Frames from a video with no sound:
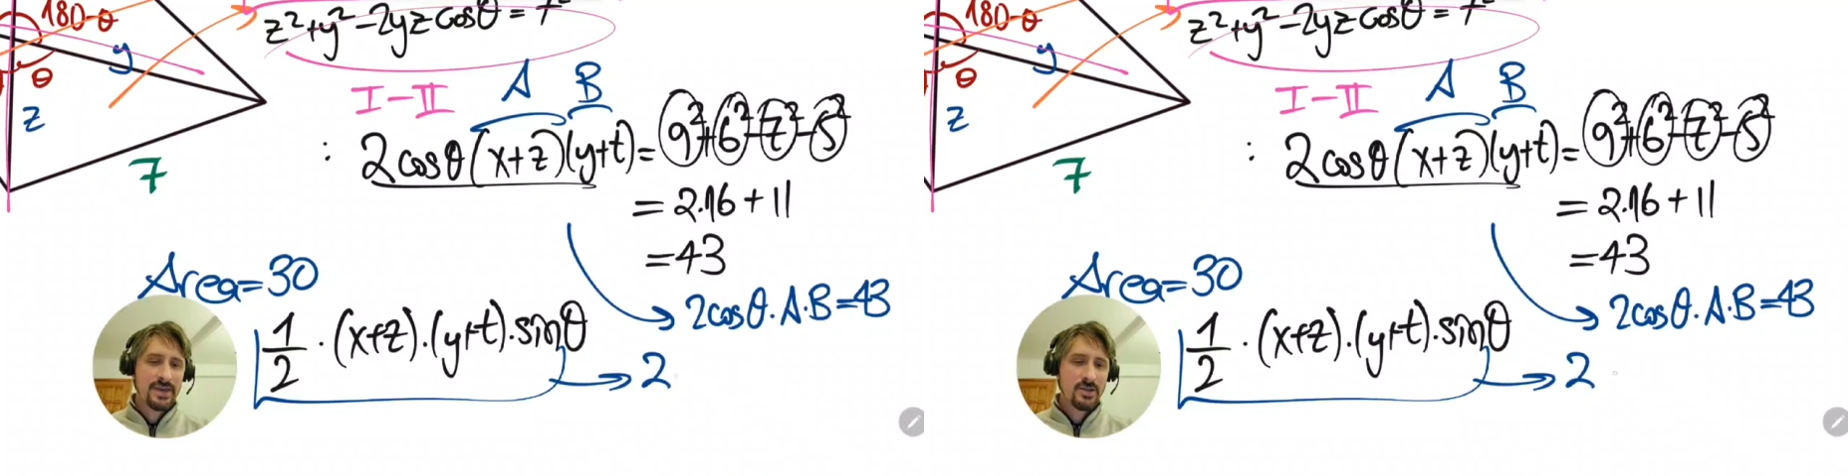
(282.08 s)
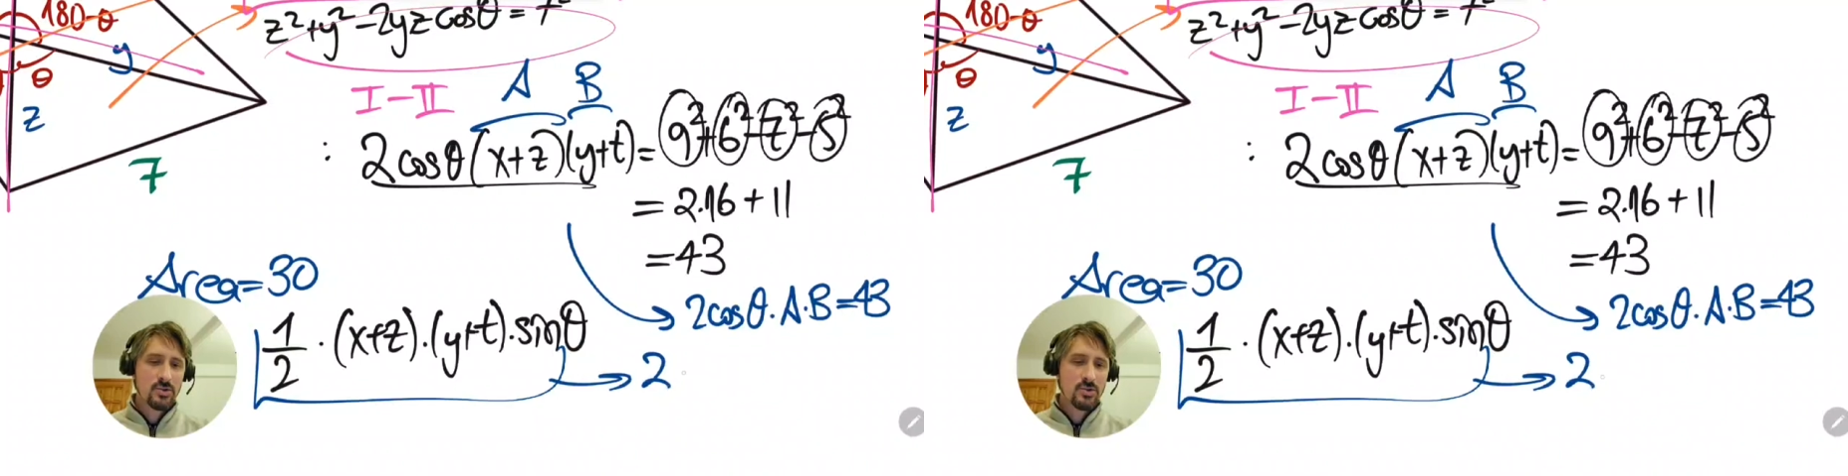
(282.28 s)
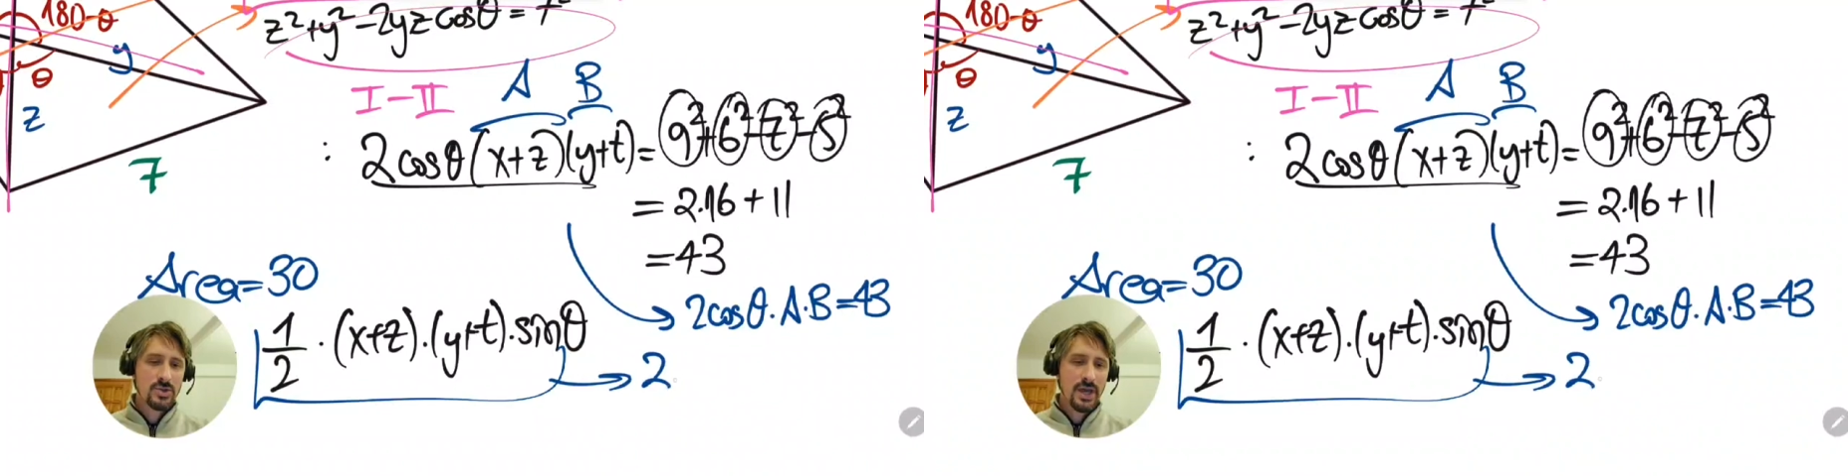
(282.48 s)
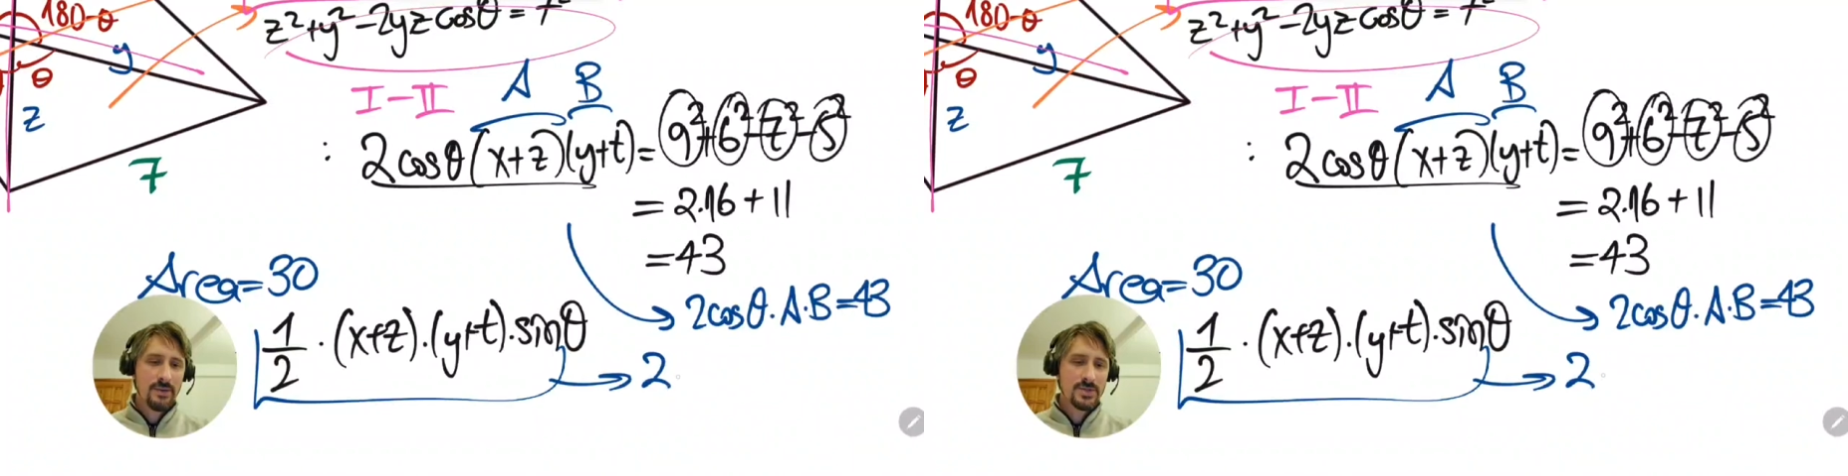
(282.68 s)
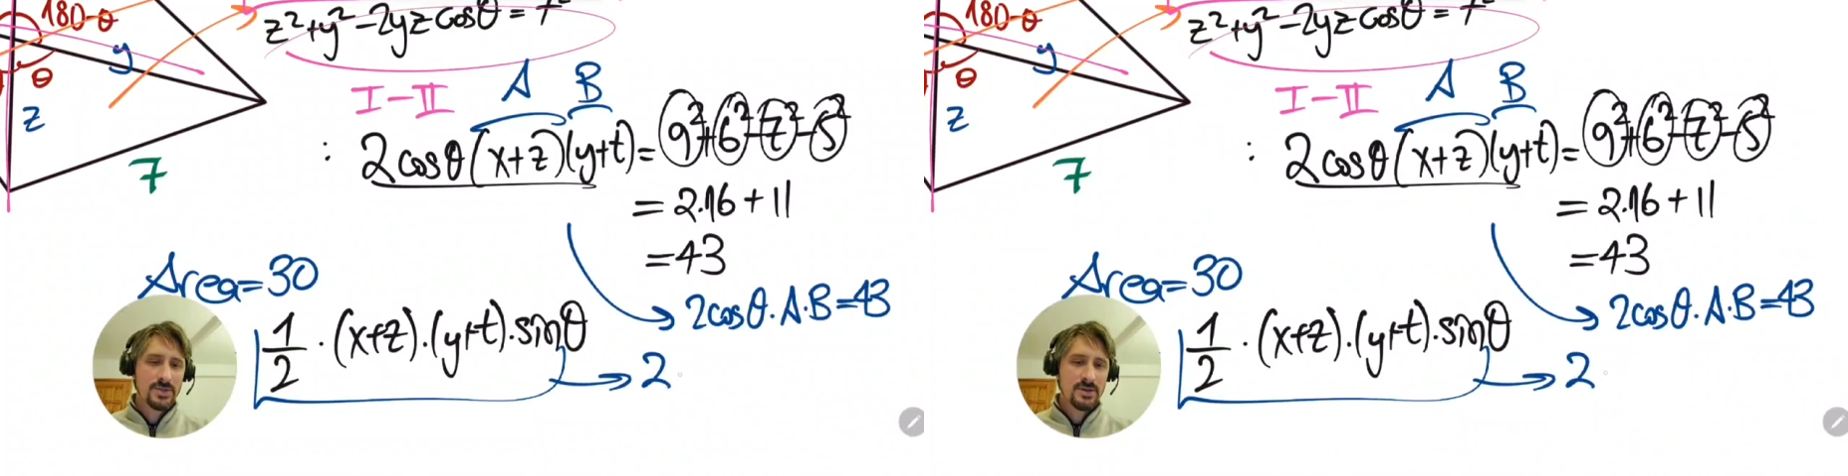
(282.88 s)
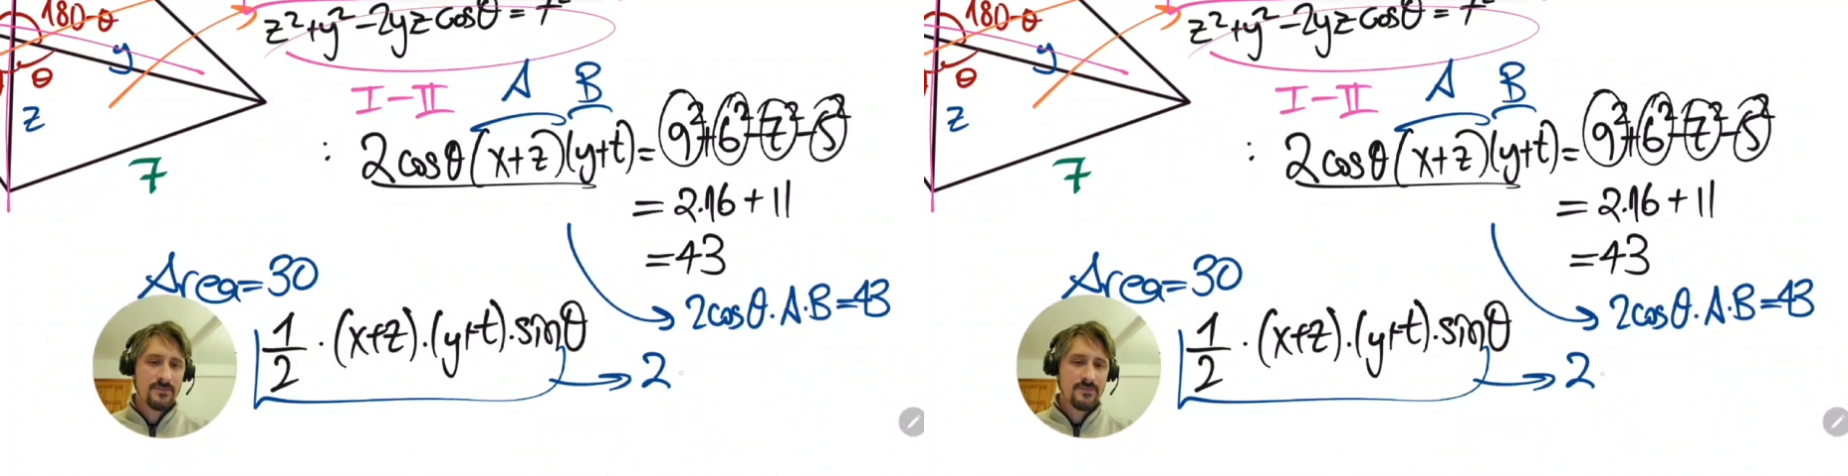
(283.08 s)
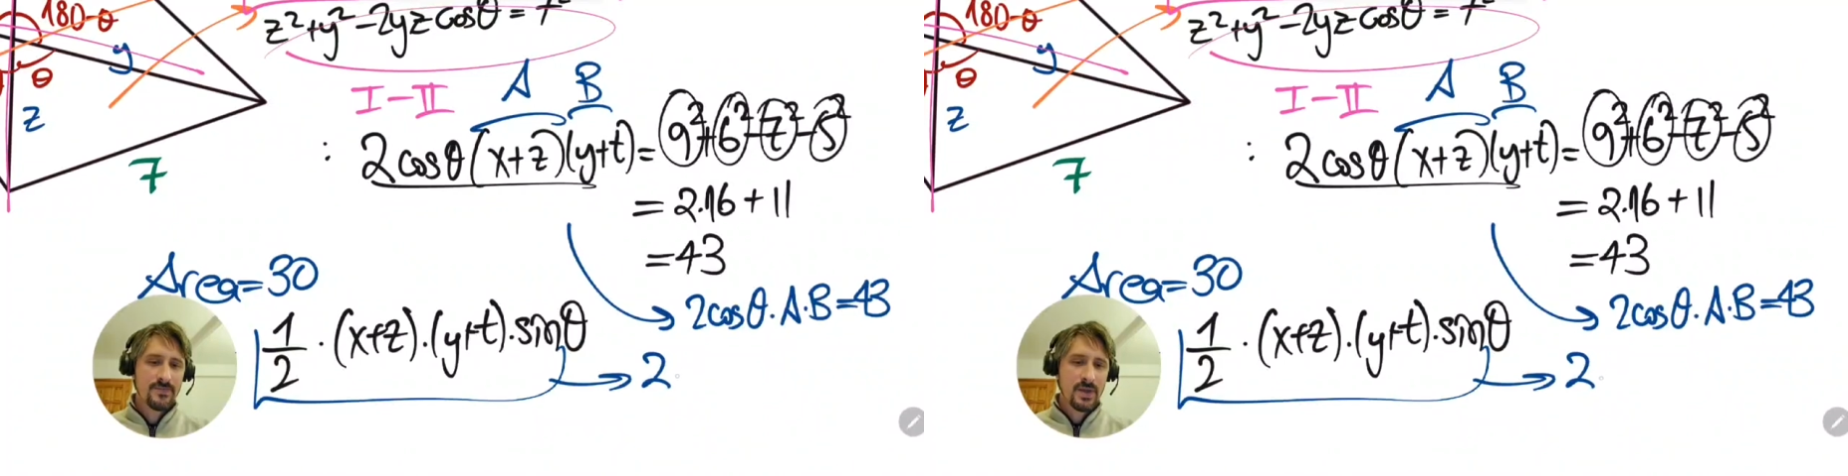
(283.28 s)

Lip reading: I get 2 times